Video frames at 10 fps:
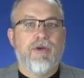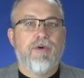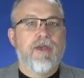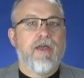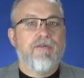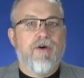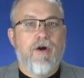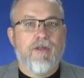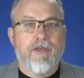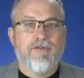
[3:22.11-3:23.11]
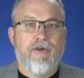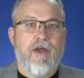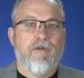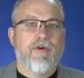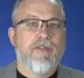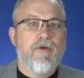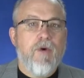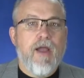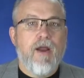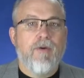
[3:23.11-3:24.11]
What kind of car do they drive? What do they
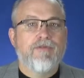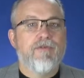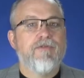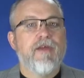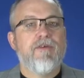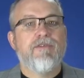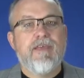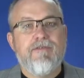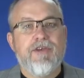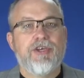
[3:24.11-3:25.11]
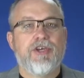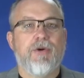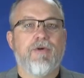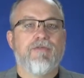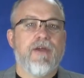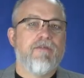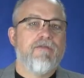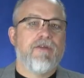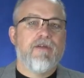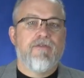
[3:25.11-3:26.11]
wear? What's their favorite TV show or
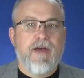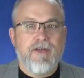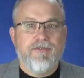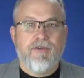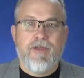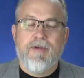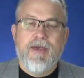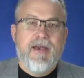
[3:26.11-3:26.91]
favorite flavor of ice cream?